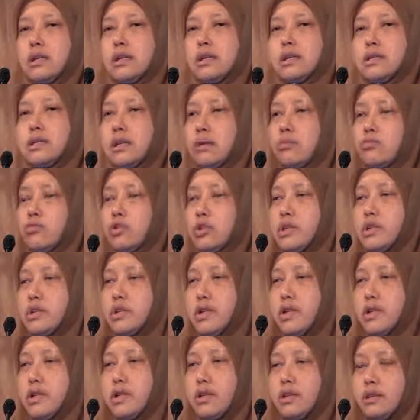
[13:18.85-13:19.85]
Some will
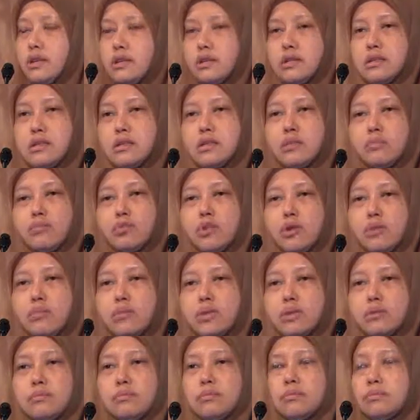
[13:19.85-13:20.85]
say that this is the
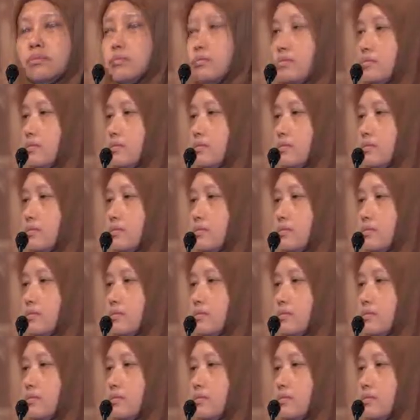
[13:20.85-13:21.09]
problem.